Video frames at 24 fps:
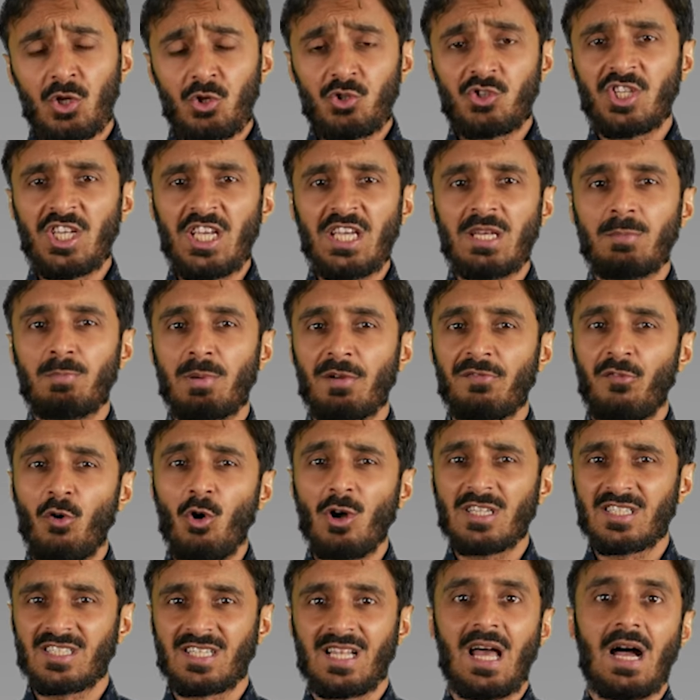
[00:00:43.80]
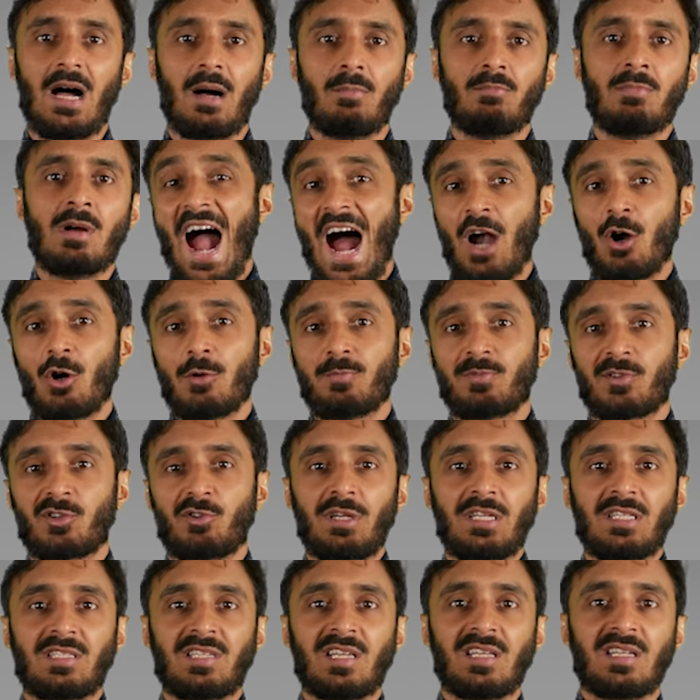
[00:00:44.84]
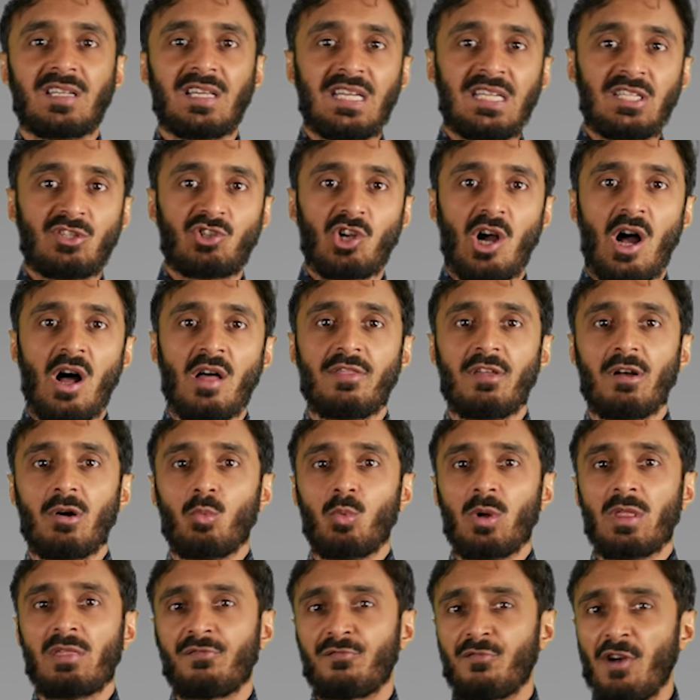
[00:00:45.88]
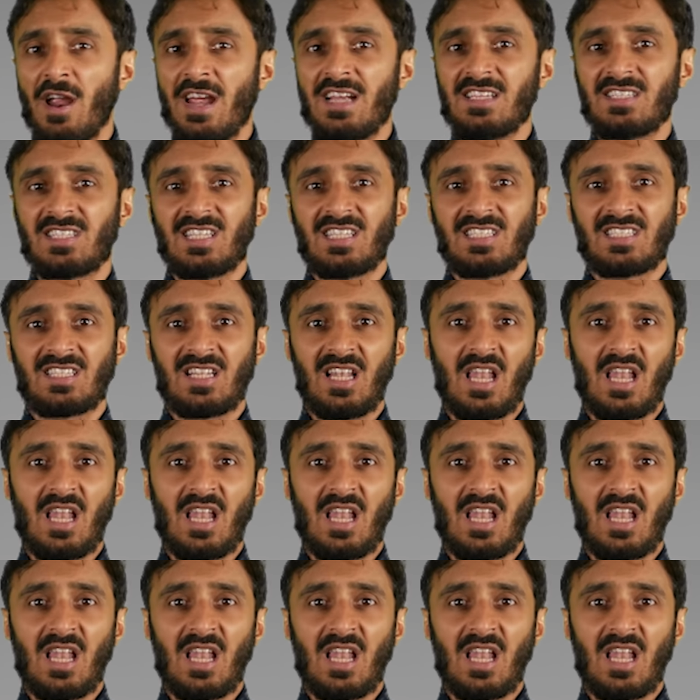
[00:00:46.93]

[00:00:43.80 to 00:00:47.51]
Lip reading: You see, before Islam, Arabs greeted each other with phrases